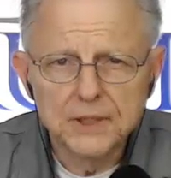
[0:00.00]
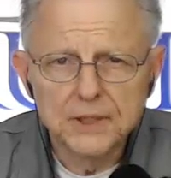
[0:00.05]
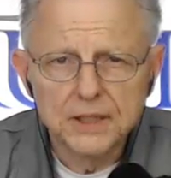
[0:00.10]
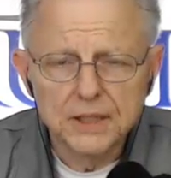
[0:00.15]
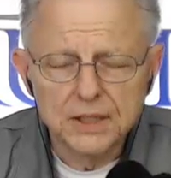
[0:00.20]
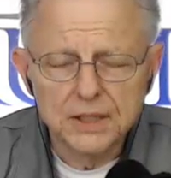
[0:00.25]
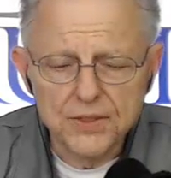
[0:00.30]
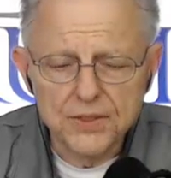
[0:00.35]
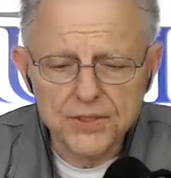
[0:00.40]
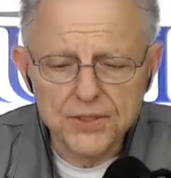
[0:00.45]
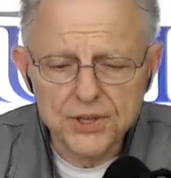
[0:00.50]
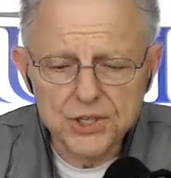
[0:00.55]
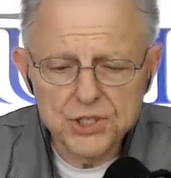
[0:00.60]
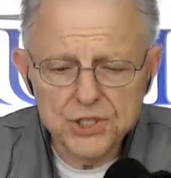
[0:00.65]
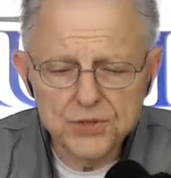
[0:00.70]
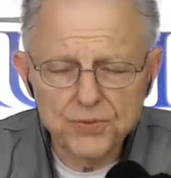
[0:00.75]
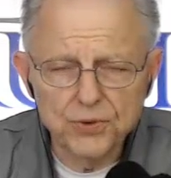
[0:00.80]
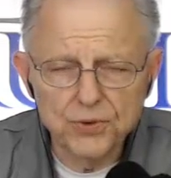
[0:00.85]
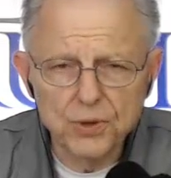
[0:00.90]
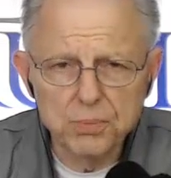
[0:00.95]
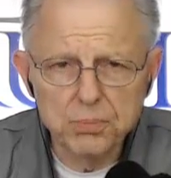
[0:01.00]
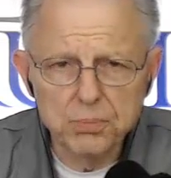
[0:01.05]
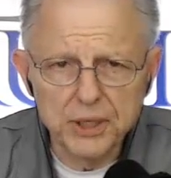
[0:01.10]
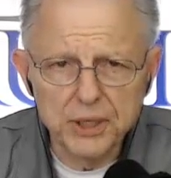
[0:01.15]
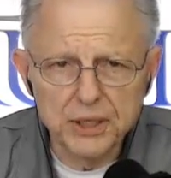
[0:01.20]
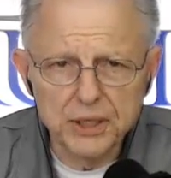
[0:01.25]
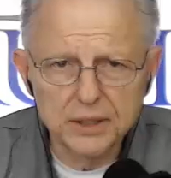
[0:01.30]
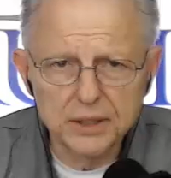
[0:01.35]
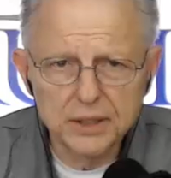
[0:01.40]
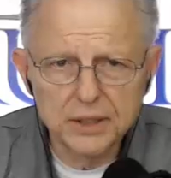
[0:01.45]
This from
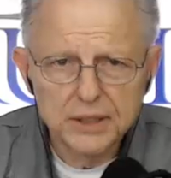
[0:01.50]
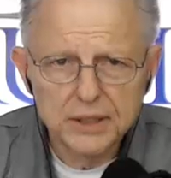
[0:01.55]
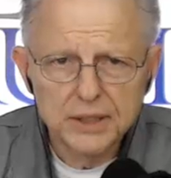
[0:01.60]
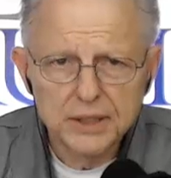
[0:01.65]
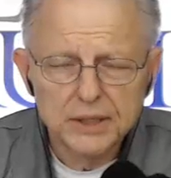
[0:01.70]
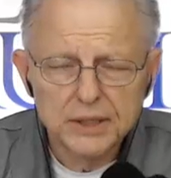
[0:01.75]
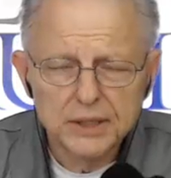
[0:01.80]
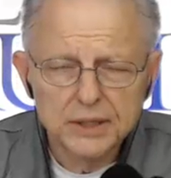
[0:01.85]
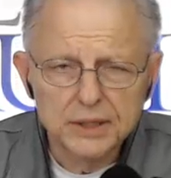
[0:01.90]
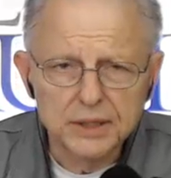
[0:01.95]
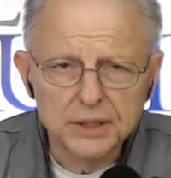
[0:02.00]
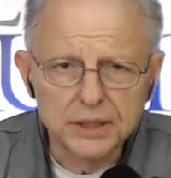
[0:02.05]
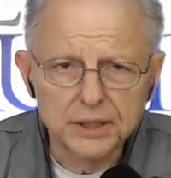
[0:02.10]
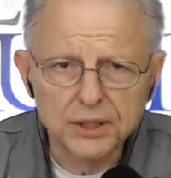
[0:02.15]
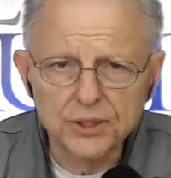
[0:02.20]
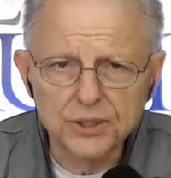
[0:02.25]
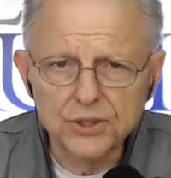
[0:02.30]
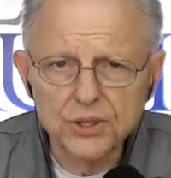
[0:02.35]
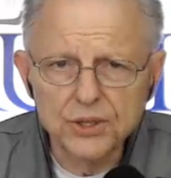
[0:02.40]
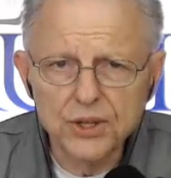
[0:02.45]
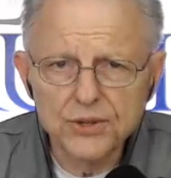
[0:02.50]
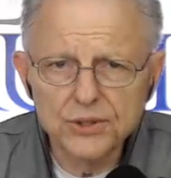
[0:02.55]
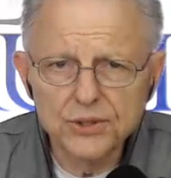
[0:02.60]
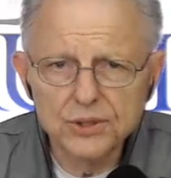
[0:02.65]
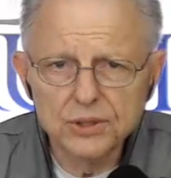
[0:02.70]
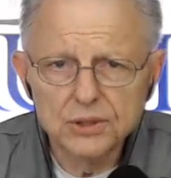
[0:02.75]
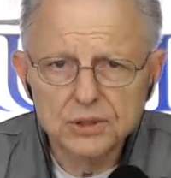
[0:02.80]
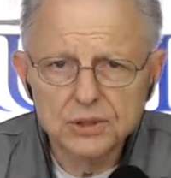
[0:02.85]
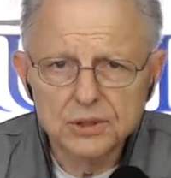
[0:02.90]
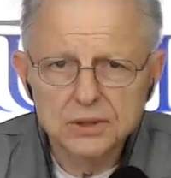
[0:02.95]
men in another
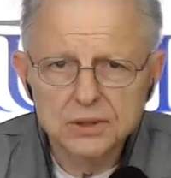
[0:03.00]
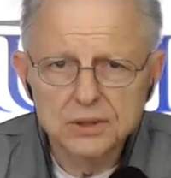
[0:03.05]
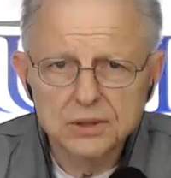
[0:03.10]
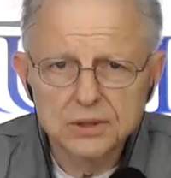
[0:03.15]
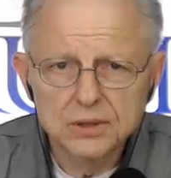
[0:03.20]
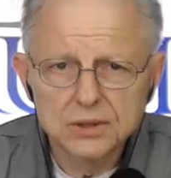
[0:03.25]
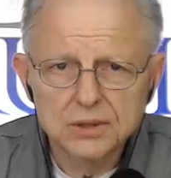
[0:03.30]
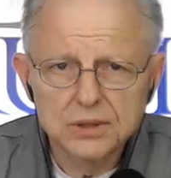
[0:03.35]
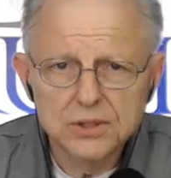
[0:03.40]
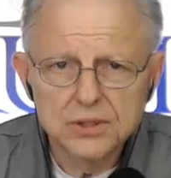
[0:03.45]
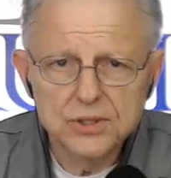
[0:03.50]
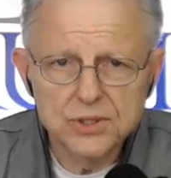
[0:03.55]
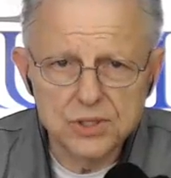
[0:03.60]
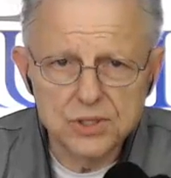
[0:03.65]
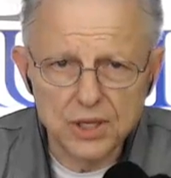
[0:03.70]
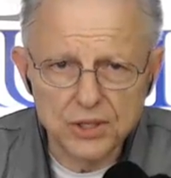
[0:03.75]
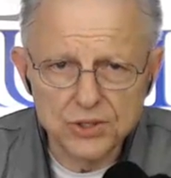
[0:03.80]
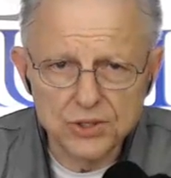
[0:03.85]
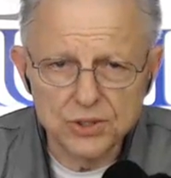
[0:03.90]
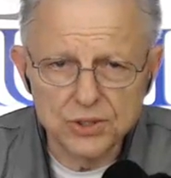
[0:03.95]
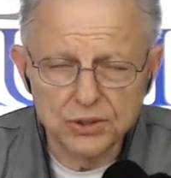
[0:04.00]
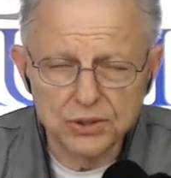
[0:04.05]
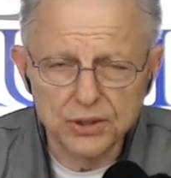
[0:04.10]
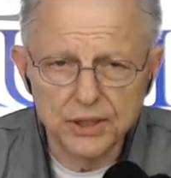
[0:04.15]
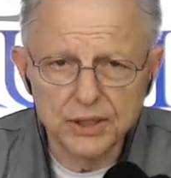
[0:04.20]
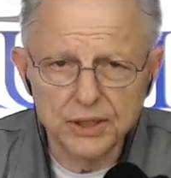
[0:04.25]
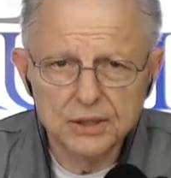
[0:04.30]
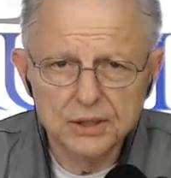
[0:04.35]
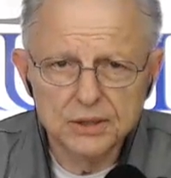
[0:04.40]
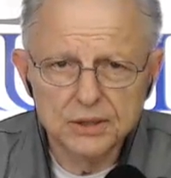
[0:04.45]

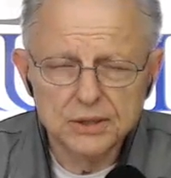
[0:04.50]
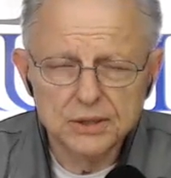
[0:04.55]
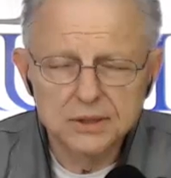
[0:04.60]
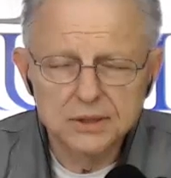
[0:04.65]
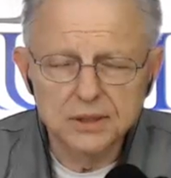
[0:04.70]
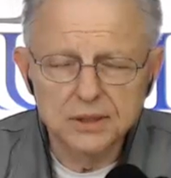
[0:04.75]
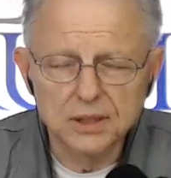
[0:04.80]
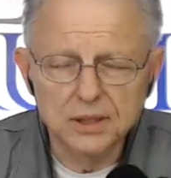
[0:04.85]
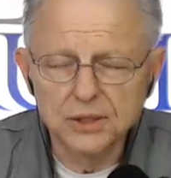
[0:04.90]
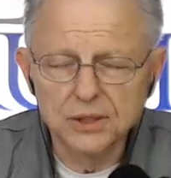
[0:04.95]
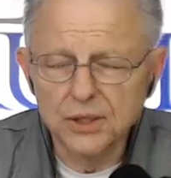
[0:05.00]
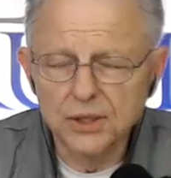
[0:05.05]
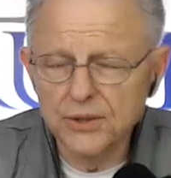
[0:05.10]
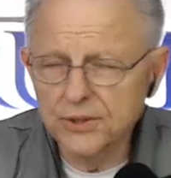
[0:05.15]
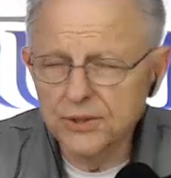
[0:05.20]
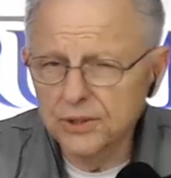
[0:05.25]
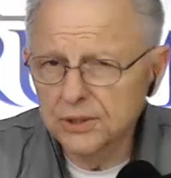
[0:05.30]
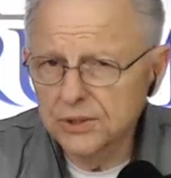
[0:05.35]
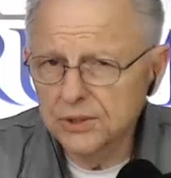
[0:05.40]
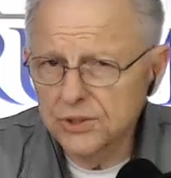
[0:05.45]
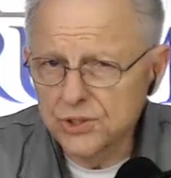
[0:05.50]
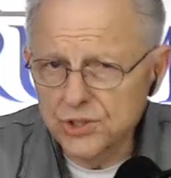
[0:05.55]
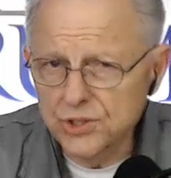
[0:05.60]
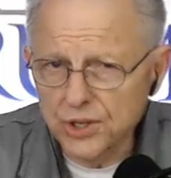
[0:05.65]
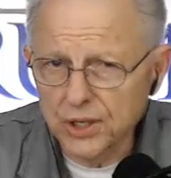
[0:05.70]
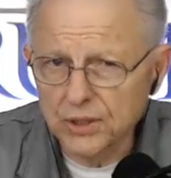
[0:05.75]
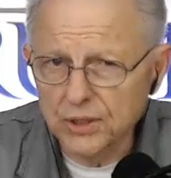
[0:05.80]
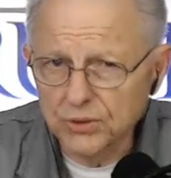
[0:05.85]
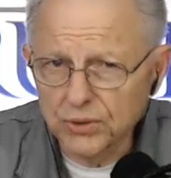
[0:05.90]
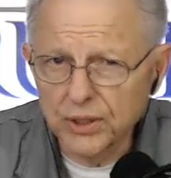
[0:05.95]
century, another
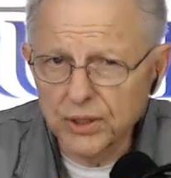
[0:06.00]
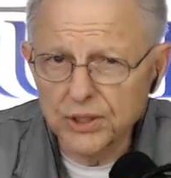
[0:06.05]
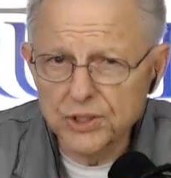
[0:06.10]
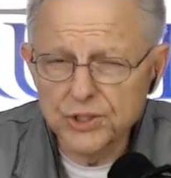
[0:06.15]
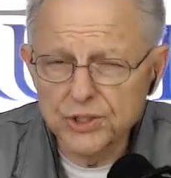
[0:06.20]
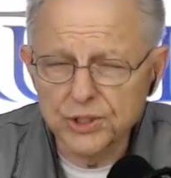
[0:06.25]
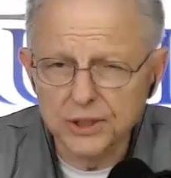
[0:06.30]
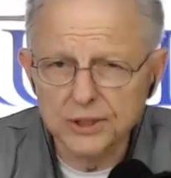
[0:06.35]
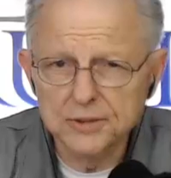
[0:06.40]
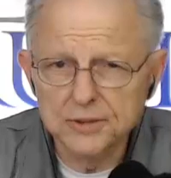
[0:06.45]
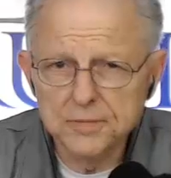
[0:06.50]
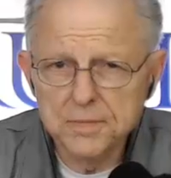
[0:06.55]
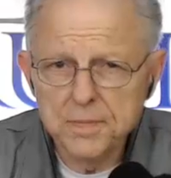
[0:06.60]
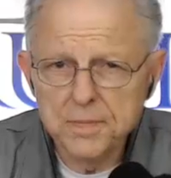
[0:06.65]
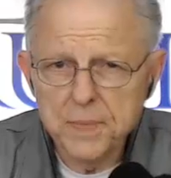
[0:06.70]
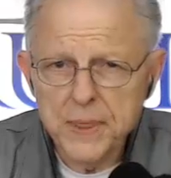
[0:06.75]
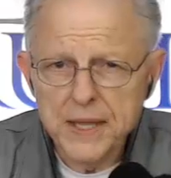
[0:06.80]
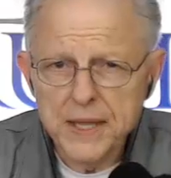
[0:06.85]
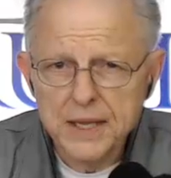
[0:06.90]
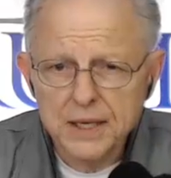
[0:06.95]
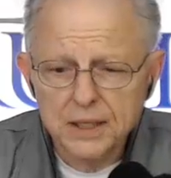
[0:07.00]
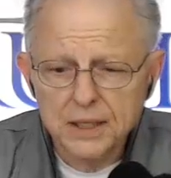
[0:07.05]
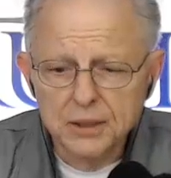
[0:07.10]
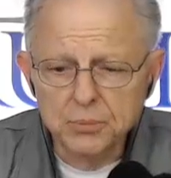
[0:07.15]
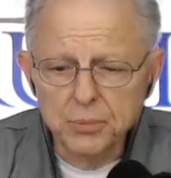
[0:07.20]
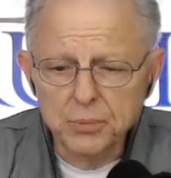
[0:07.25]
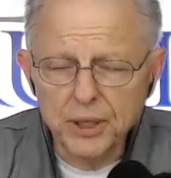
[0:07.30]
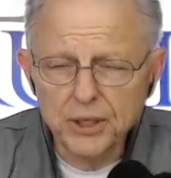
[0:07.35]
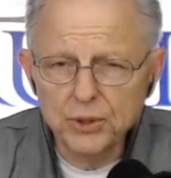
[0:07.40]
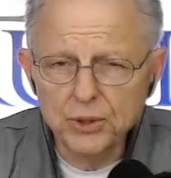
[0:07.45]
generation.
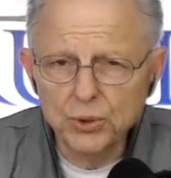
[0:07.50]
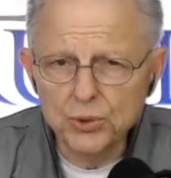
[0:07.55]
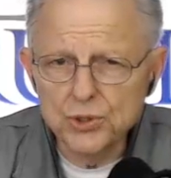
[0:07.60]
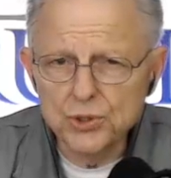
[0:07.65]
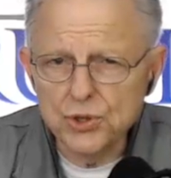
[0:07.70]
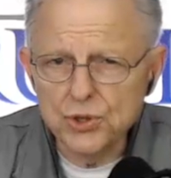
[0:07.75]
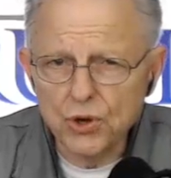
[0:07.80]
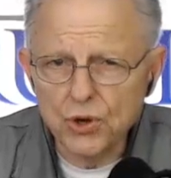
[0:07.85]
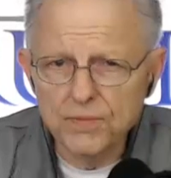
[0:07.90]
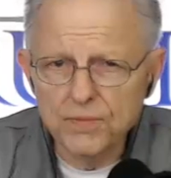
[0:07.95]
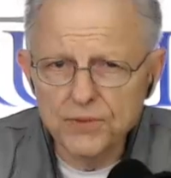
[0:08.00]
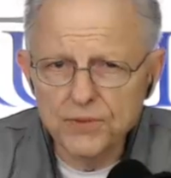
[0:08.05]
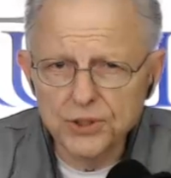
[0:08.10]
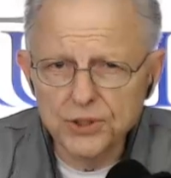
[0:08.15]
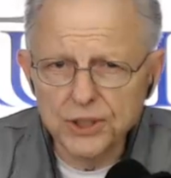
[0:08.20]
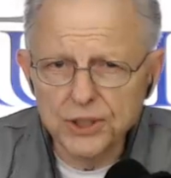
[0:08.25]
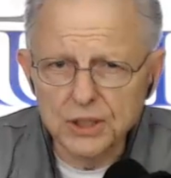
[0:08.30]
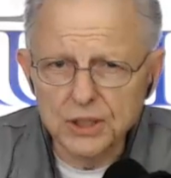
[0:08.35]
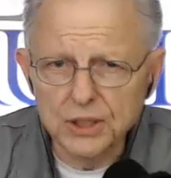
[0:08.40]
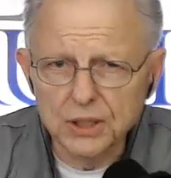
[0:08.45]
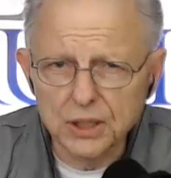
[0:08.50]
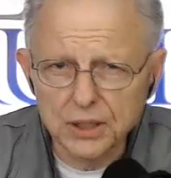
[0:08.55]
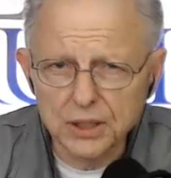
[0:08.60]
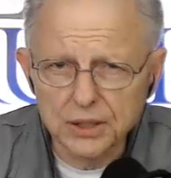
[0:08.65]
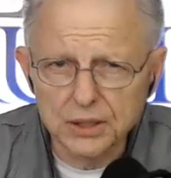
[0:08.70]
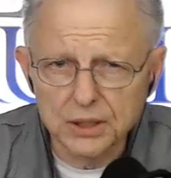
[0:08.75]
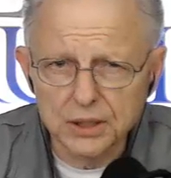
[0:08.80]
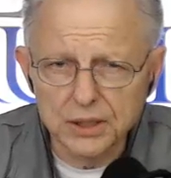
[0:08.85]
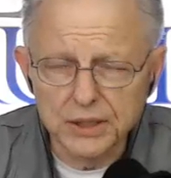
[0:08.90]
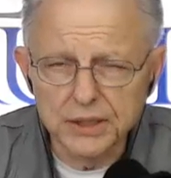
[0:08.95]
Men who saw very
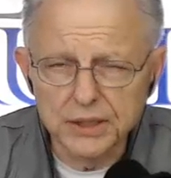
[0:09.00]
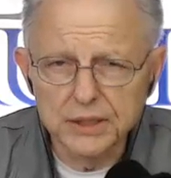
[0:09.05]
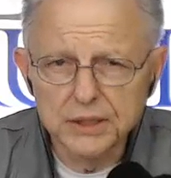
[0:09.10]
clearly